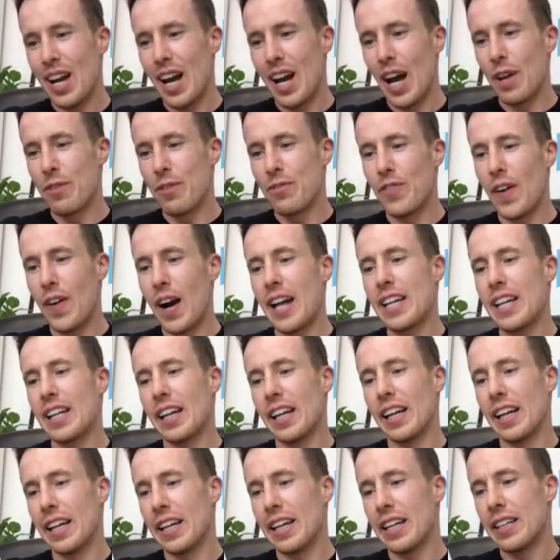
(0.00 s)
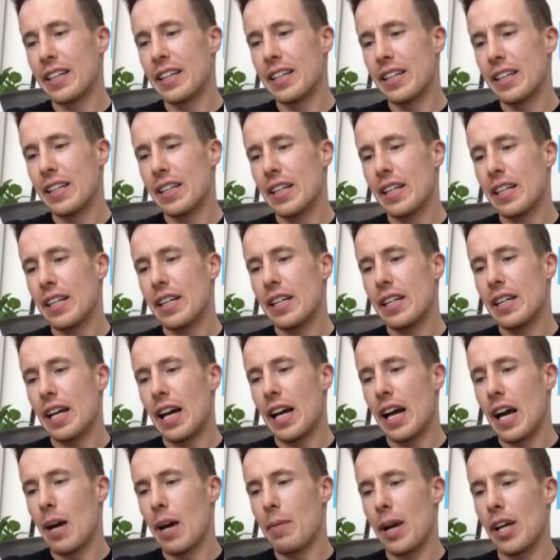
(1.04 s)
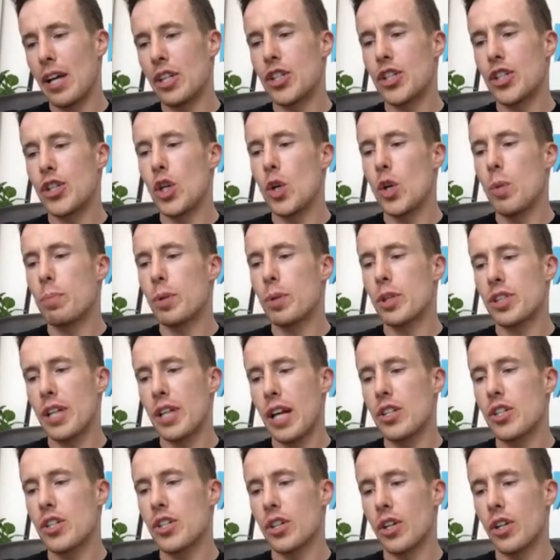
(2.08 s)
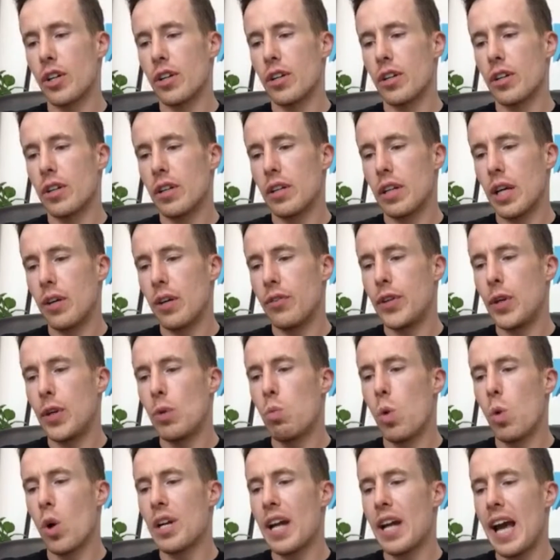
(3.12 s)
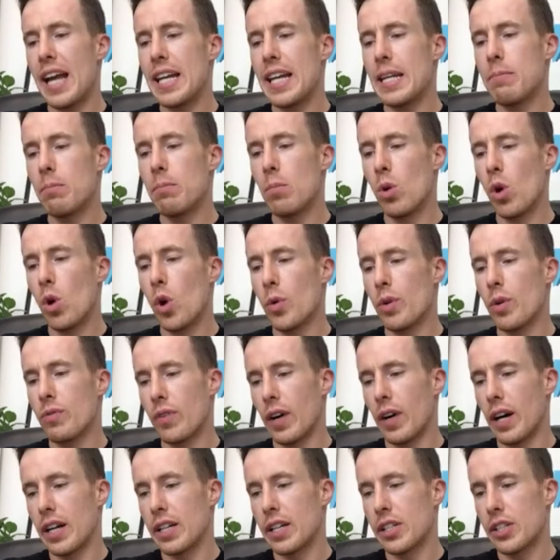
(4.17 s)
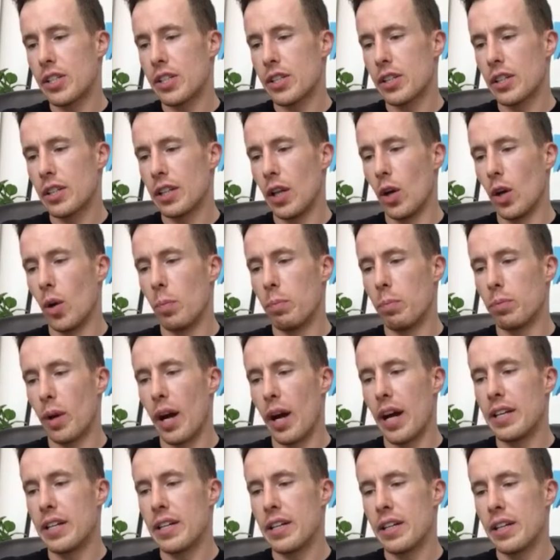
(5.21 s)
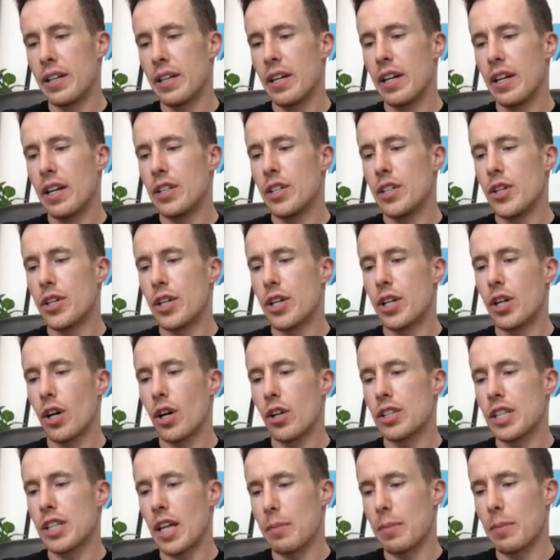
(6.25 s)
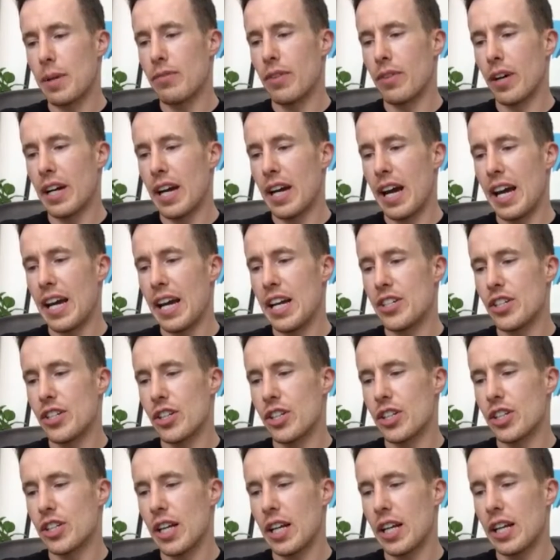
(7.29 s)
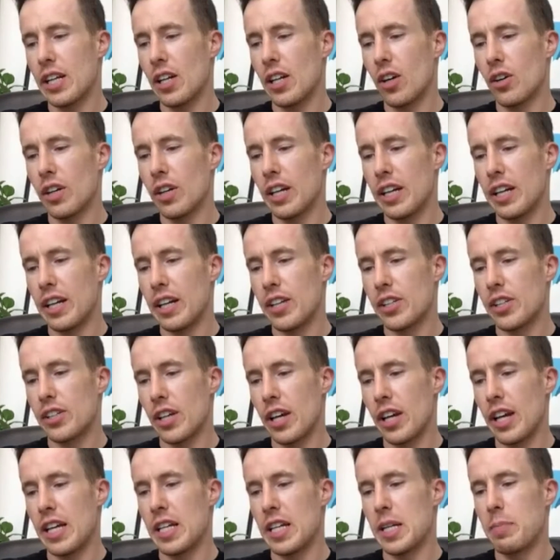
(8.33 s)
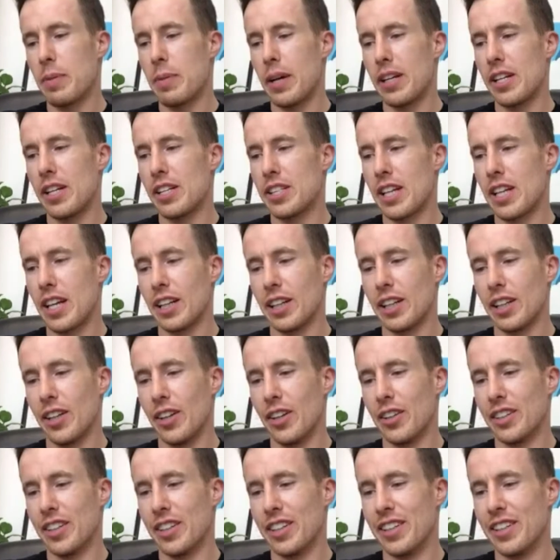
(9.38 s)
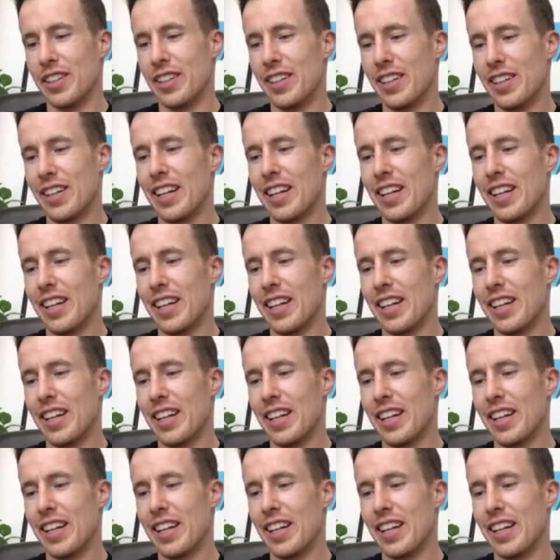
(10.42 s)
And finally, eschew pretension. If you want any more advice, little Bren, you can contact me via agent Sally Longinnis at Independent Talent London.